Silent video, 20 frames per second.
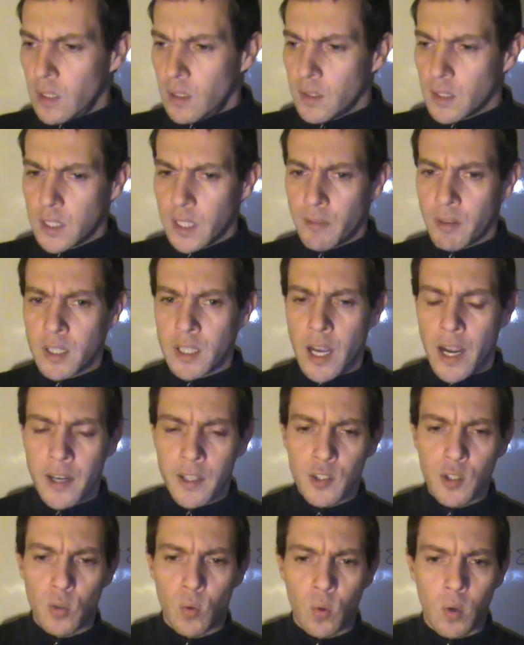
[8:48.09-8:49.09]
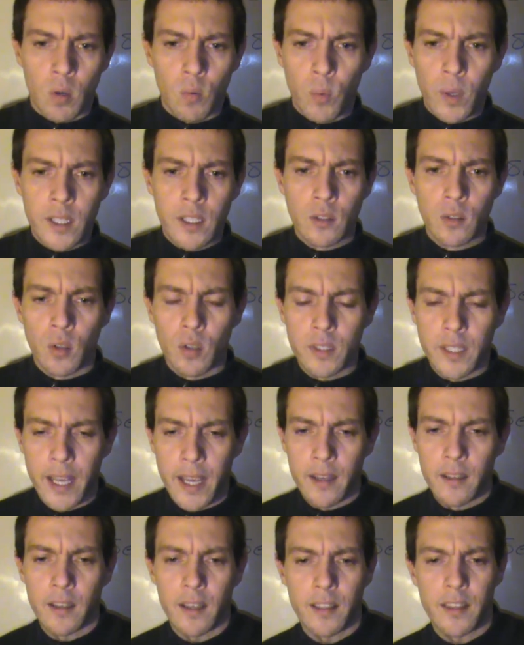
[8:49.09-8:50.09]
the living dinosaur went and looked
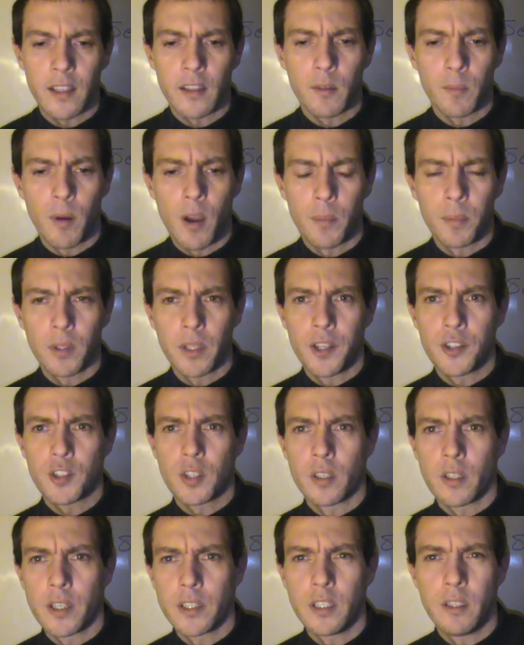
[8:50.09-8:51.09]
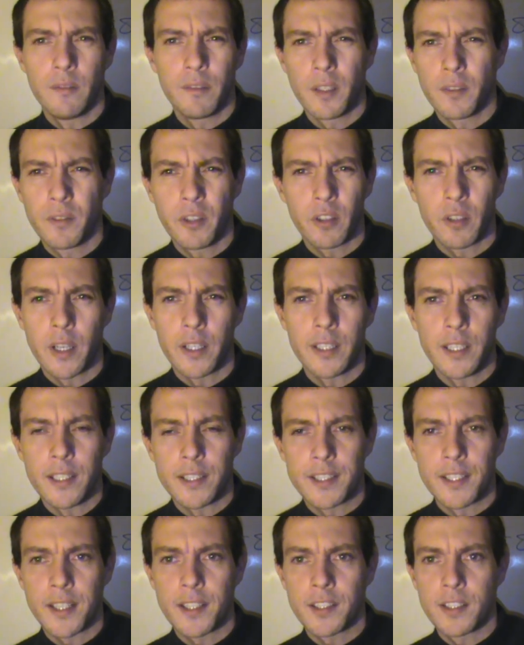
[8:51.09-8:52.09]
at, I think, the population in 1950 or
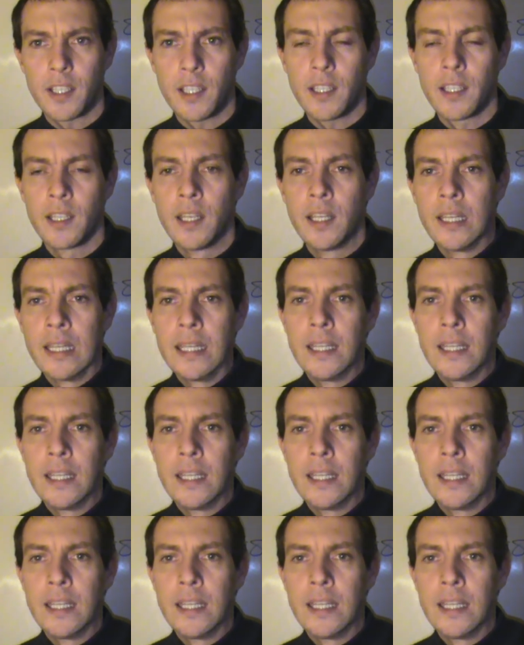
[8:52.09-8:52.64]
1960